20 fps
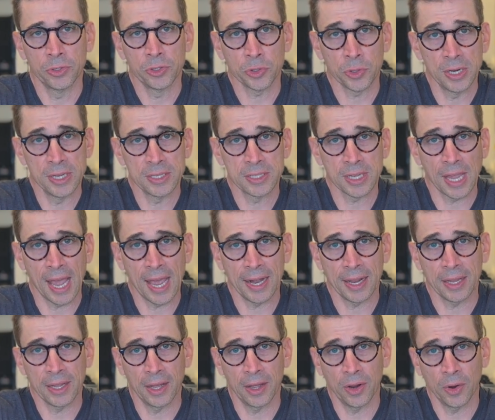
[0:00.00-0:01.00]
treat
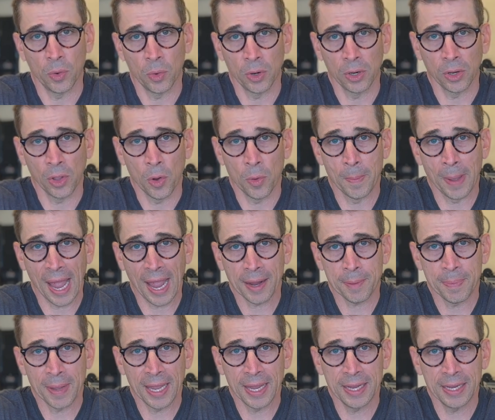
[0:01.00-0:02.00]
sciatica or low
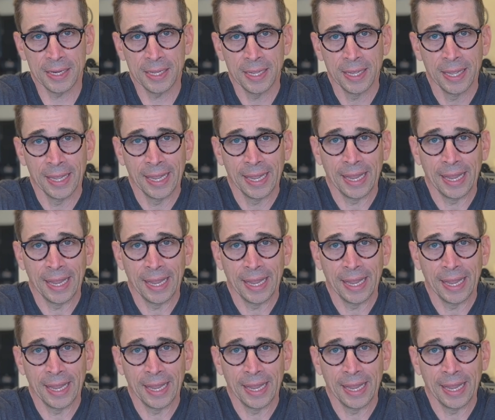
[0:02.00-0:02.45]
back pain.